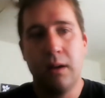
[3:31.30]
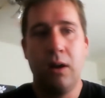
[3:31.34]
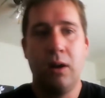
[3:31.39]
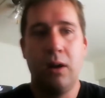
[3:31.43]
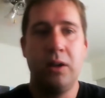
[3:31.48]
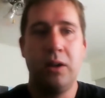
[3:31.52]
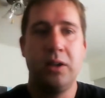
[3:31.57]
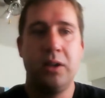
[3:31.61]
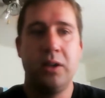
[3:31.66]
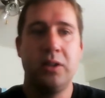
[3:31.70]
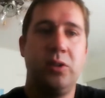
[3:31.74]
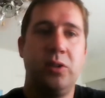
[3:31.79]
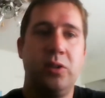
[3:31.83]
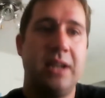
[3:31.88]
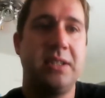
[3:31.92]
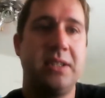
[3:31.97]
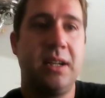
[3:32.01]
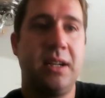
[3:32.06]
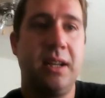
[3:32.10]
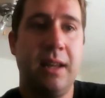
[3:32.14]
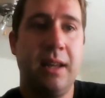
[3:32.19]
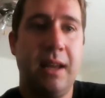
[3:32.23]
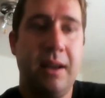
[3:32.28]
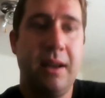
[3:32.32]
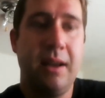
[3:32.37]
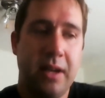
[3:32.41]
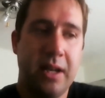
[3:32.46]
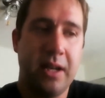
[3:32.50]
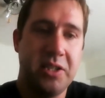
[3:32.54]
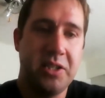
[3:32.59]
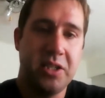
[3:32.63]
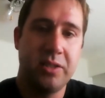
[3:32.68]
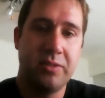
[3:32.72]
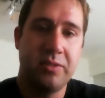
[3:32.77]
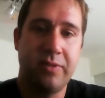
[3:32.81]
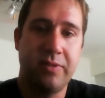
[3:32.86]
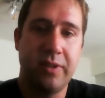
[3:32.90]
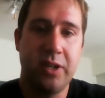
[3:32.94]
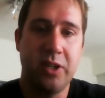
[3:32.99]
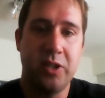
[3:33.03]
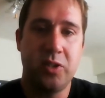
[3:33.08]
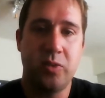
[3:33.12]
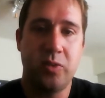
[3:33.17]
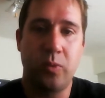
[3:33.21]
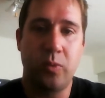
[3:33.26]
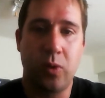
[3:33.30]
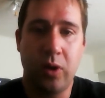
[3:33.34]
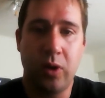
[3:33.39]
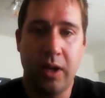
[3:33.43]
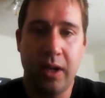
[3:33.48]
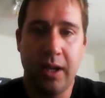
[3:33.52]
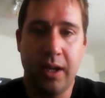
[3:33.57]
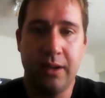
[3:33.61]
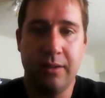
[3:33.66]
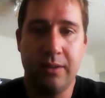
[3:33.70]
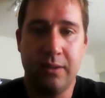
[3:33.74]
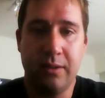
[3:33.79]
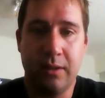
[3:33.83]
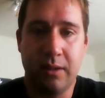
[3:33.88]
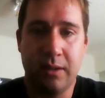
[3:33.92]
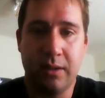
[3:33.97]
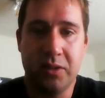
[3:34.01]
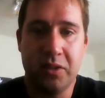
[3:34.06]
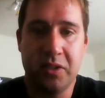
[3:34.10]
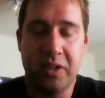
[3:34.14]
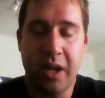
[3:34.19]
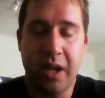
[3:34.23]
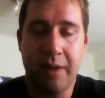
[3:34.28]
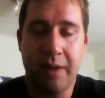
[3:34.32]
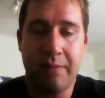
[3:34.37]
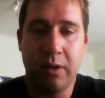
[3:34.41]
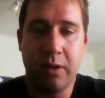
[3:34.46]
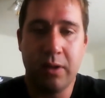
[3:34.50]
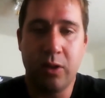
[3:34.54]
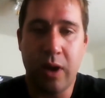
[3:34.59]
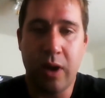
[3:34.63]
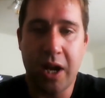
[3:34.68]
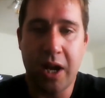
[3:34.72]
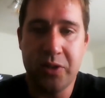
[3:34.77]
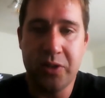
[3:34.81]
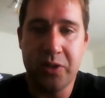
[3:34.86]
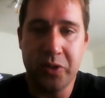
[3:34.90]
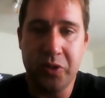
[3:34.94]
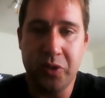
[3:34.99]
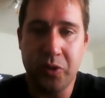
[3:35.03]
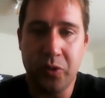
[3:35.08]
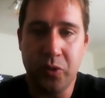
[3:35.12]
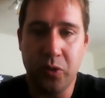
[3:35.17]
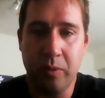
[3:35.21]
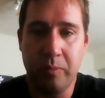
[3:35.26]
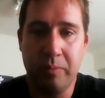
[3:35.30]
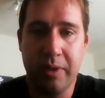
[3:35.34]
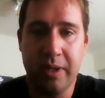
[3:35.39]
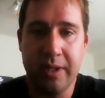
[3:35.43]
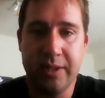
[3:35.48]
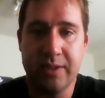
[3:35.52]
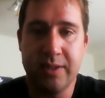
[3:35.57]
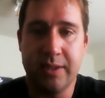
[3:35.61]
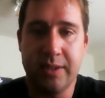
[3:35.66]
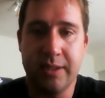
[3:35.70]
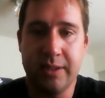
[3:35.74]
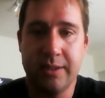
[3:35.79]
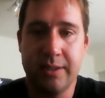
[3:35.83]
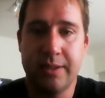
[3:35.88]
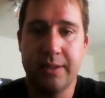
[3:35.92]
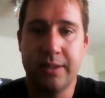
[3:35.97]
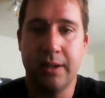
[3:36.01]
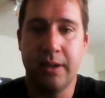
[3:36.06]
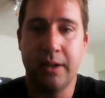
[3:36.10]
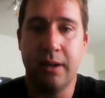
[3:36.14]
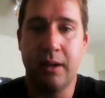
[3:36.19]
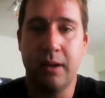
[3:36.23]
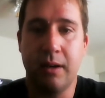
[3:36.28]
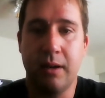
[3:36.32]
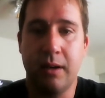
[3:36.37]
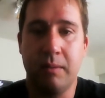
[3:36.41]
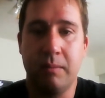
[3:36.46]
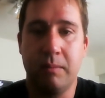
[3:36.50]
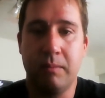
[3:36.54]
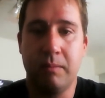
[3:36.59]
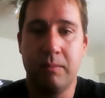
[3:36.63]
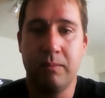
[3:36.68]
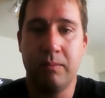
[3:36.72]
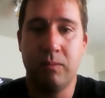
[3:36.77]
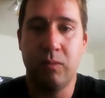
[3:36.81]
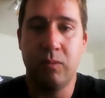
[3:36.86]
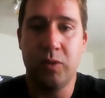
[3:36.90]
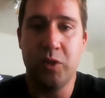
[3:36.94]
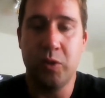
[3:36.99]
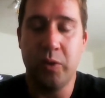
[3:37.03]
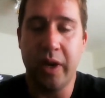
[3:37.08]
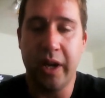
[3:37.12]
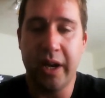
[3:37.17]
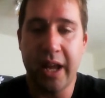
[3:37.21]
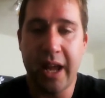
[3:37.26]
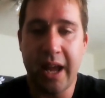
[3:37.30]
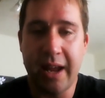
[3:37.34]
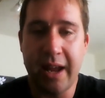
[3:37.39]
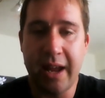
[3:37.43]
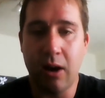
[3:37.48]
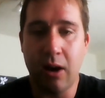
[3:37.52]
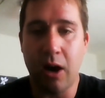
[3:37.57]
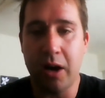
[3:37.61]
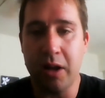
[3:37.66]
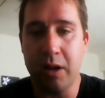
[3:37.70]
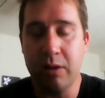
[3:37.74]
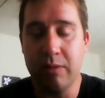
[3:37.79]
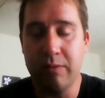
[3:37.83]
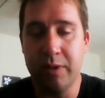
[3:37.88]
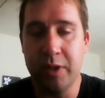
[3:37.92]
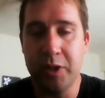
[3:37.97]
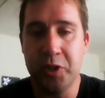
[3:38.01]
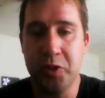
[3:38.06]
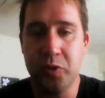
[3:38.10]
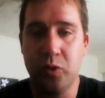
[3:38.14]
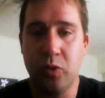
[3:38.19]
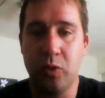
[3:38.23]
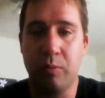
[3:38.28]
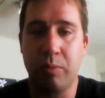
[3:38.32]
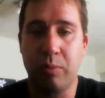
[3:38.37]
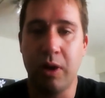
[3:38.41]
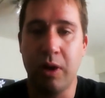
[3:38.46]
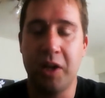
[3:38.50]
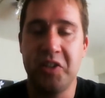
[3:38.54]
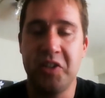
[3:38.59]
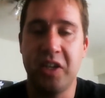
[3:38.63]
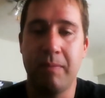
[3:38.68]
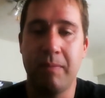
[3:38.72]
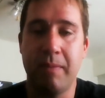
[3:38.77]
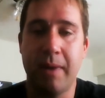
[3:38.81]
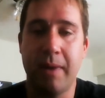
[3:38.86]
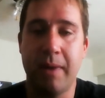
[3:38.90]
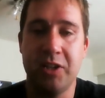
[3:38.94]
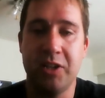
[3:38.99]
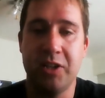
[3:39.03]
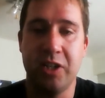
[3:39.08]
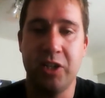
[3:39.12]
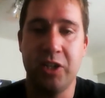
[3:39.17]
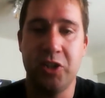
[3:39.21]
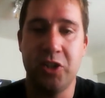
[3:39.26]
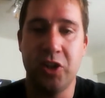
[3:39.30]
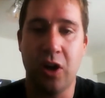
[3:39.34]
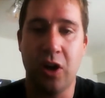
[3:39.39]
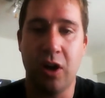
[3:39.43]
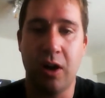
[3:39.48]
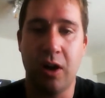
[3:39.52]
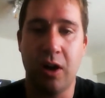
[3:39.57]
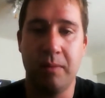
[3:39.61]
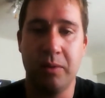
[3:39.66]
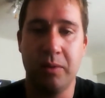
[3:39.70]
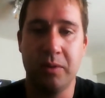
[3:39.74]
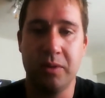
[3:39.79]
Oh, in 2011, I just finished working on Stanford Graduate School of Business, doing an audiovisual project managing job.